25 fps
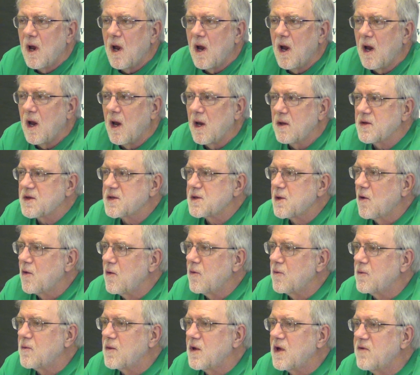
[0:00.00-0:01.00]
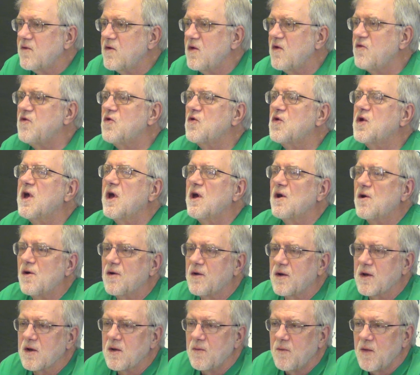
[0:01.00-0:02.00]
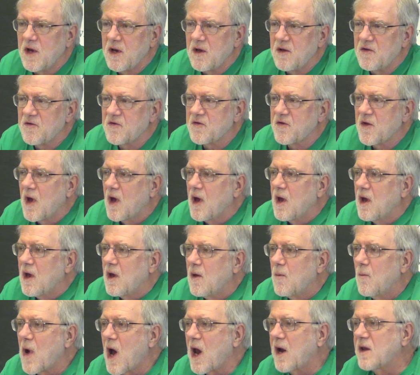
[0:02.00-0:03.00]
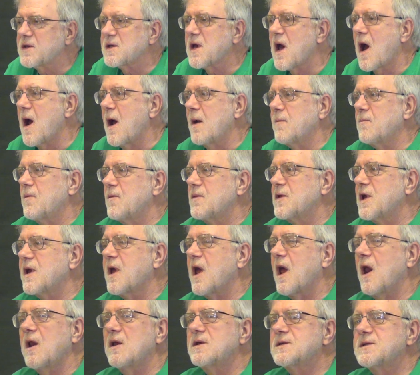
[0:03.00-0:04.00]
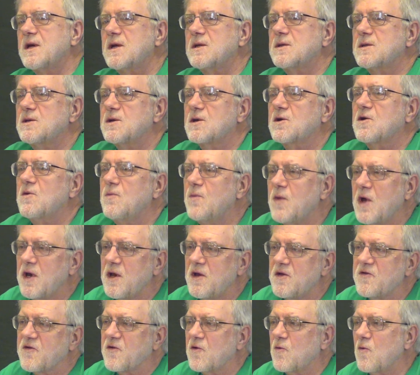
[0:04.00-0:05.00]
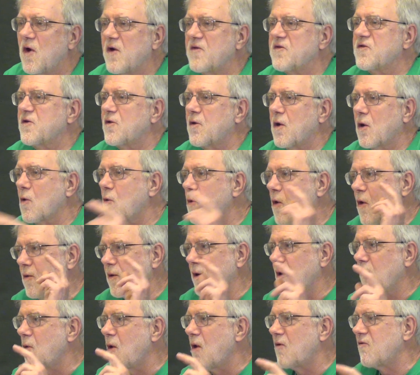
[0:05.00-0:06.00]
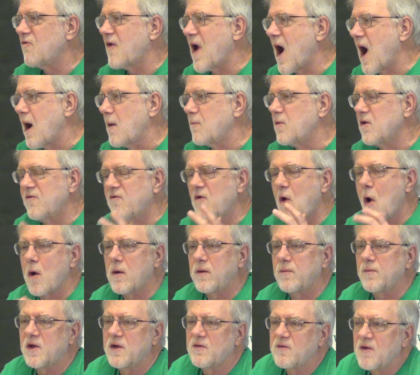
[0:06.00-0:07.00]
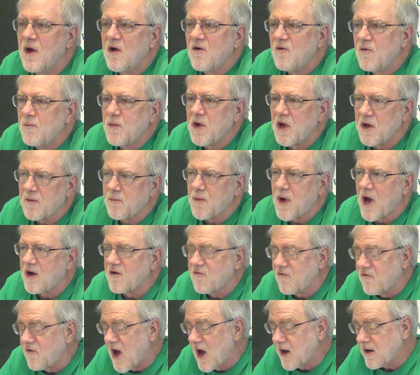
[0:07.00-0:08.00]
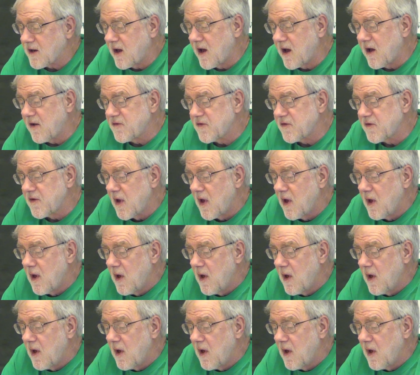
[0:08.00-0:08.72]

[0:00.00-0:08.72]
And so even if you get on the committees, by the time the candidates get to the committees, the ones that are quote unquote viable have already been picked by the fat cats.